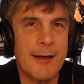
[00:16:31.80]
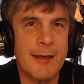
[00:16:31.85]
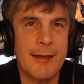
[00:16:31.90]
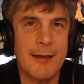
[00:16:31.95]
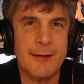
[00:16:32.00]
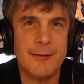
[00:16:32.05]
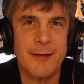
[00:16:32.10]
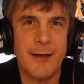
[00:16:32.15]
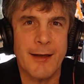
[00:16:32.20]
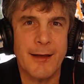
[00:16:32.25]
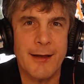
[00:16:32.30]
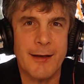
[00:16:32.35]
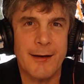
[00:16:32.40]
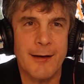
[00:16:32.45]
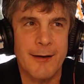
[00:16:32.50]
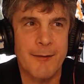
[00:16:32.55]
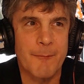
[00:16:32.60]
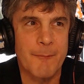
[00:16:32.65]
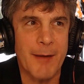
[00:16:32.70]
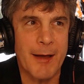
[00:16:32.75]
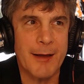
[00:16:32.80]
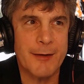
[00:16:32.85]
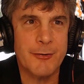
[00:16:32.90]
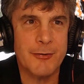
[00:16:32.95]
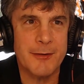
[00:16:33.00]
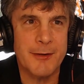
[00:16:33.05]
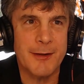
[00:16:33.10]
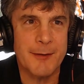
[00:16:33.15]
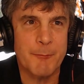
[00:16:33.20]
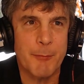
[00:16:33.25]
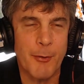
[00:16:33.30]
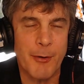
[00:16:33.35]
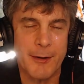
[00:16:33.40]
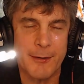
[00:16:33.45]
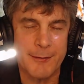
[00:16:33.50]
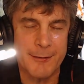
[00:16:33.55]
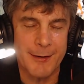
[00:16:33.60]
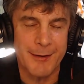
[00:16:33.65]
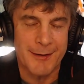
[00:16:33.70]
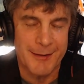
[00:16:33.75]
Yagi, yes, actually,
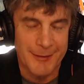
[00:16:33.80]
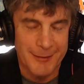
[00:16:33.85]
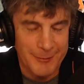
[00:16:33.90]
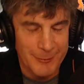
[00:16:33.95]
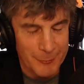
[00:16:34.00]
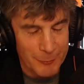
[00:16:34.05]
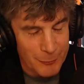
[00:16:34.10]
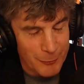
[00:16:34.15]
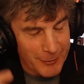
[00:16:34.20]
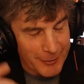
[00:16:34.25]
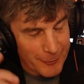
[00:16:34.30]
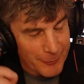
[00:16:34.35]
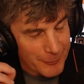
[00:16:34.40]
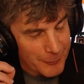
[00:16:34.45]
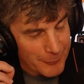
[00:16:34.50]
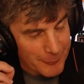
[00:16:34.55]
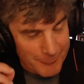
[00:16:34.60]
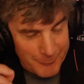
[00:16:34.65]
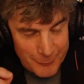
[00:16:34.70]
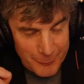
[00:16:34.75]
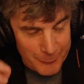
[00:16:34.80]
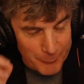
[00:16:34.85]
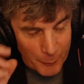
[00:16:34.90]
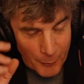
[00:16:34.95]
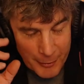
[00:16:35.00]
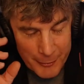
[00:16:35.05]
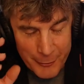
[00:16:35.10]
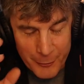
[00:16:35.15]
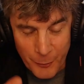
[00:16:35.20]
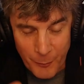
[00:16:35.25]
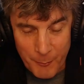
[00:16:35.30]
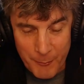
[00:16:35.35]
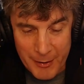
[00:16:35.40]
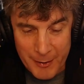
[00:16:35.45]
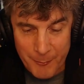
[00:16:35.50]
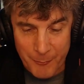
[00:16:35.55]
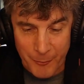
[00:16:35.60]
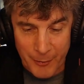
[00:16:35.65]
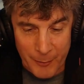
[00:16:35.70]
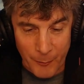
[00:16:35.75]
boy, you triggers just one little
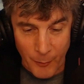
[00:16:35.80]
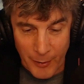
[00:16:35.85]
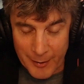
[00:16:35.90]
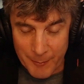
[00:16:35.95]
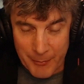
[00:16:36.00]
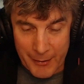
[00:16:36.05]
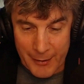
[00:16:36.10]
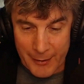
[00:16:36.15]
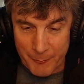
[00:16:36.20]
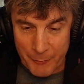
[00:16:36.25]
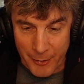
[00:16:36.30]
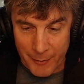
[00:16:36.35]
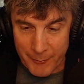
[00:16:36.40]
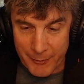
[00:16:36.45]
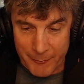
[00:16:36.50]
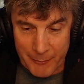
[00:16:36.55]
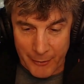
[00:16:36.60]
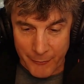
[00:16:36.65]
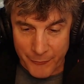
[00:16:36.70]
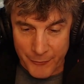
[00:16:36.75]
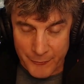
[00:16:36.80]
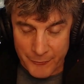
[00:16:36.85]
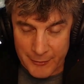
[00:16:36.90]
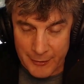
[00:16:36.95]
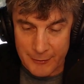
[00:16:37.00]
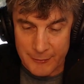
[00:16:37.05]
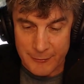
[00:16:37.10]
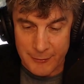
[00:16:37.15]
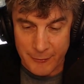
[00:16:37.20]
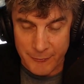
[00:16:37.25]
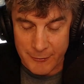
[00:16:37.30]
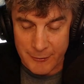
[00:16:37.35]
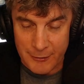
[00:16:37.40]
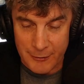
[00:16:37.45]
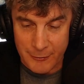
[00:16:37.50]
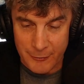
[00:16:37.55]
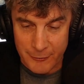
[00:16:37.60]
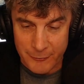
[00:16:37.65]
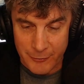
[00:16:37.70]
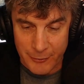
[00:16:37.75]
memory way back probably about 15,
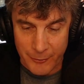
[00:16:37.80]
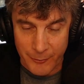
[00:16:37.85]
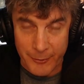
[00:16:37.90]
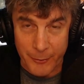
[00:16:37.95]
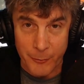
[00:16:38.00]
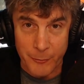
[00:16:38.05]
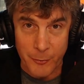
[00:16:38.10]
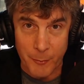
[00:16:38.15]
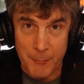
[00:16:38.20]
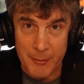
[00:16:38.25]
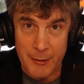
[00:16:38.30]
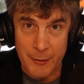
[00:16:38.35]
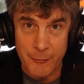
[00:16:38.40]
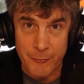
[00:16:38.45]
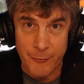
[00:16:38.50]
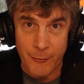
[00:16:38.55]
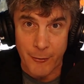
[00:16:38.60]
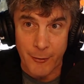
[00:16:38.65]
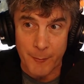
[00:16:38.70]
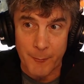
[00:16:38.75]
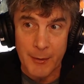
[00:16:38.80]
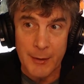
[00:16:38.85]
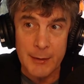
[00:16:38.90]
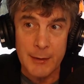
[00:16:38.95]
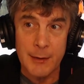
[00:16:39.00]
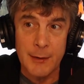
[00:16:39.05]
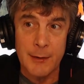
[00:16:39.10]
17 years ago. I owned a mini farm.